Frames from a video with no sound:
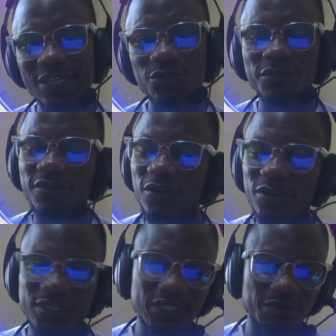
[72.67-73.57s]
you've
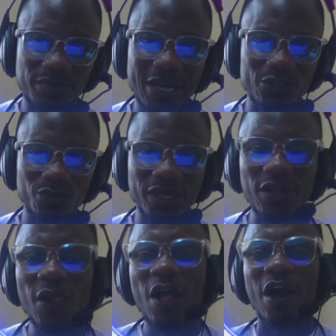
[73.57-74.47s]
forgotten the password,
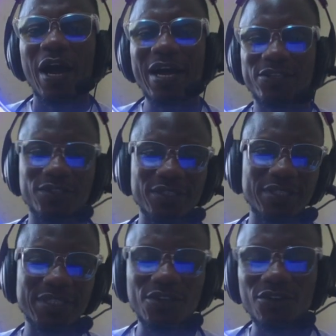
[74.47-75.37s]
as you can
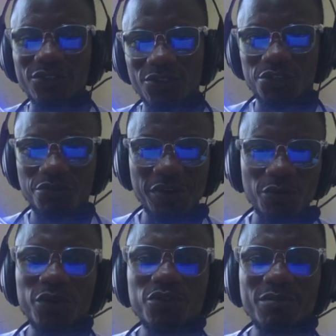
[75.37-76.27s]
see on your screen,
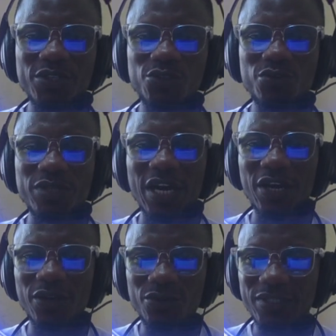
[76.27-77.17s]
what you must do is that
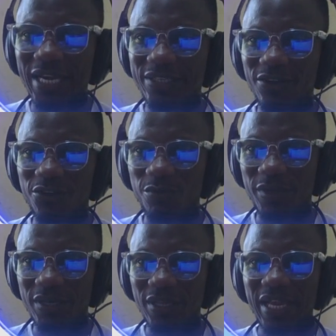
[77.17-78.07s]
close that
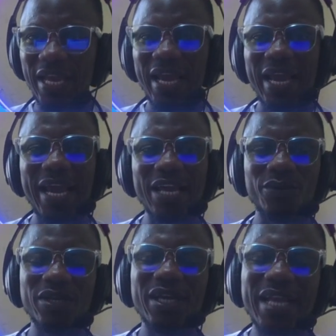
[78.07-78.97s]
document, and
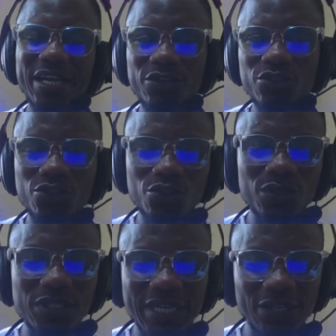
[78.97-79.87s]
what I'd like you to do
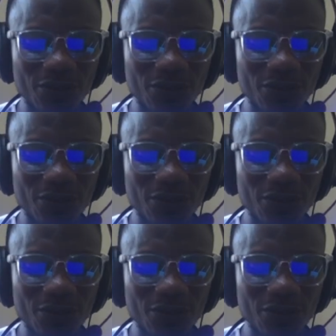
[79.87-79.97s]
is that